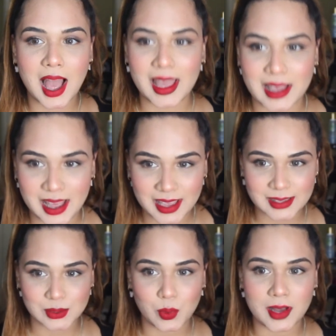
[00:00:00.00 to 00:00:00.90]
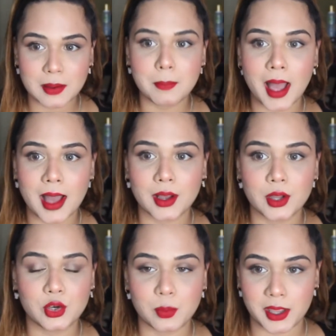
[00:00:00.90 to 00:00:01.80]
Hi guys, welcome
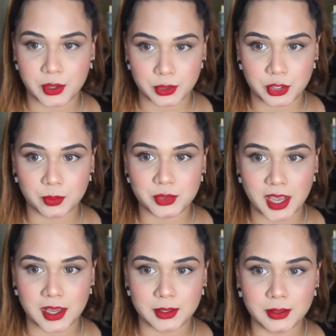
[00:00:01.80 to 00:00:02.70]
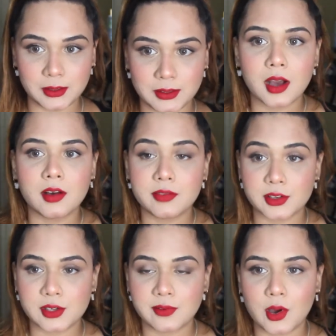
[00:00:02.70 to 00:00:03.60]
back to my YouTube channel.
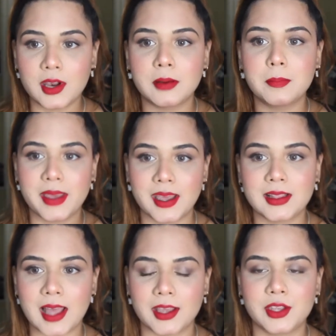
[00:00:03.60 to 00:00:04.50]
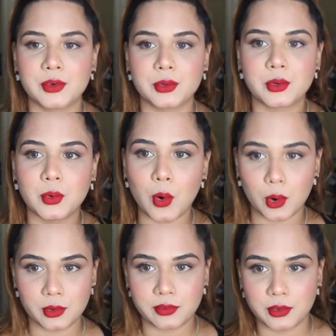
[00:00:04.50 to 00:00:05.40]
First of all, a big thank you to
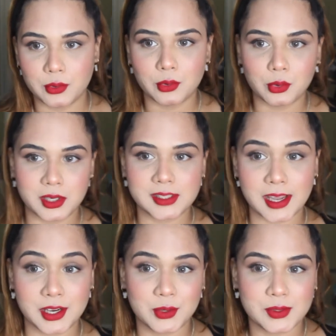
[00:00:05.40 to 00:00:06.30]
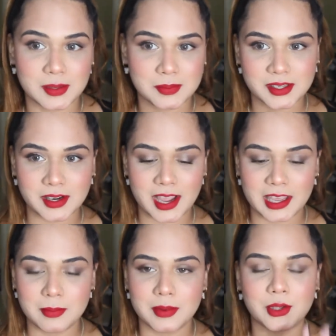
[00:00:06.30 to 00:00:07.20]
all of you who decided to
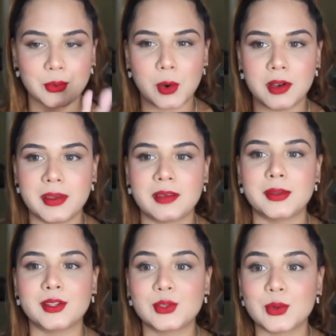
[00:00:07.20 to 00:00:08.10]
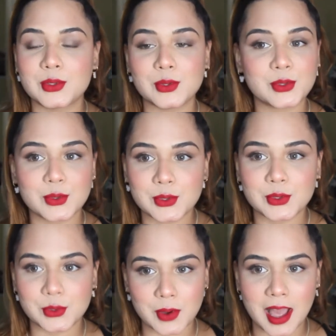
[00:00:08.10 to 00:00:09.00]
subscribe. You all make me so
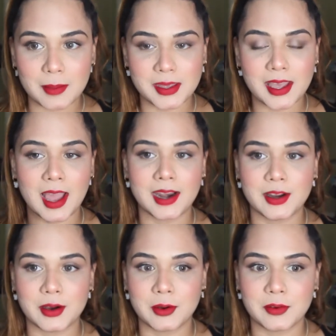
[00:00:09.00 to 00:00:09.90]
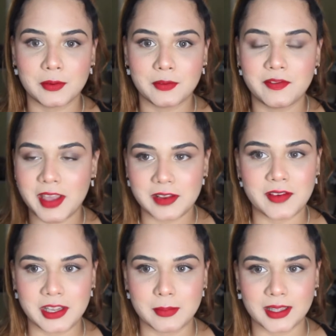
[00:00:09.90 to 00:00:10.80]
happy, and a very
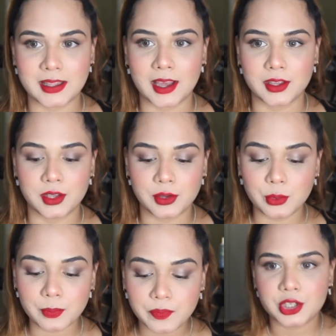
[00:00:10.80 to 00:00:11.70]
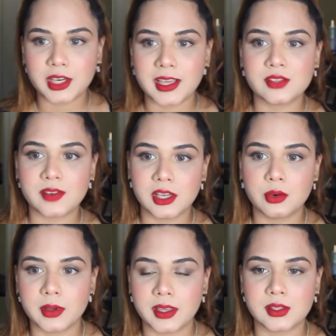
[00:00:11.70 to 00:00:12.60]
very big thank you. Today's
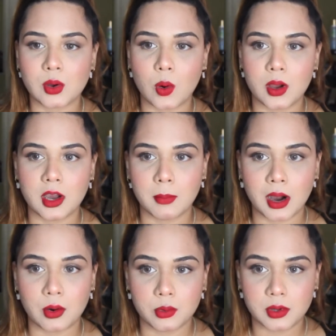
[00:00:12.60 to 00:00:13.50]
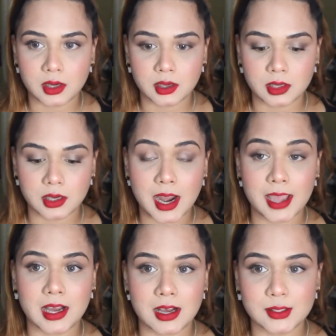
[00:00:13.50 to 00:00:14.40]
video is all about
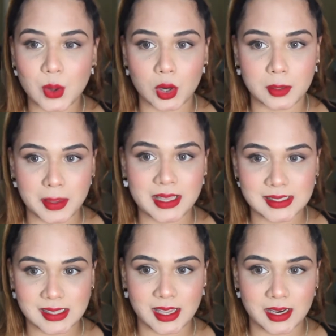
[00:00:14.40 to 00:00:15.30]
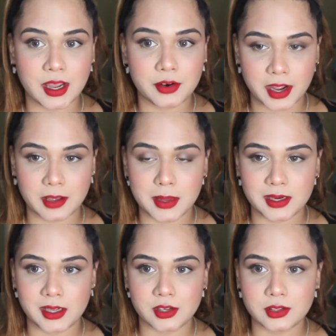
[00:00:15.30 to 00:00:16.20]
Nykaa's hot pink sale
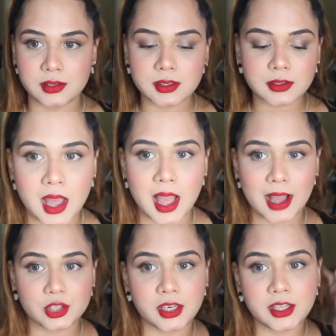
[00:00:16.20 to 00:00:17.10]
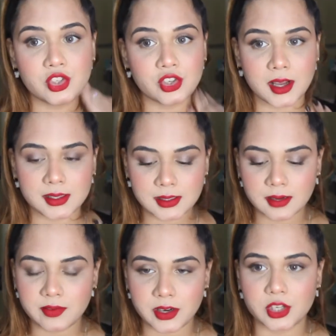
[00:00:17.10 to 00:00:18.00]
recommendations. I actually just
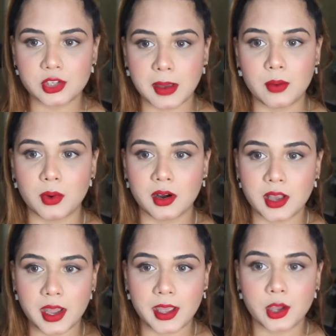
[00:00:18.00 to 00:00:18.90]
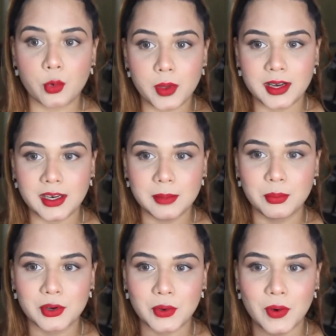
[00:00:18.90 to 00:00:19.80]
finished my work and I quickly
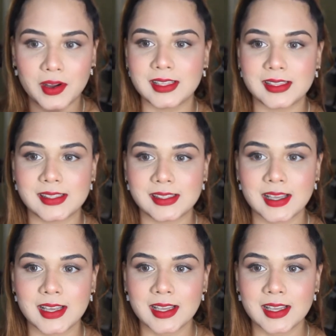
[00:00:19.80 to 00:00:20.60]
put on this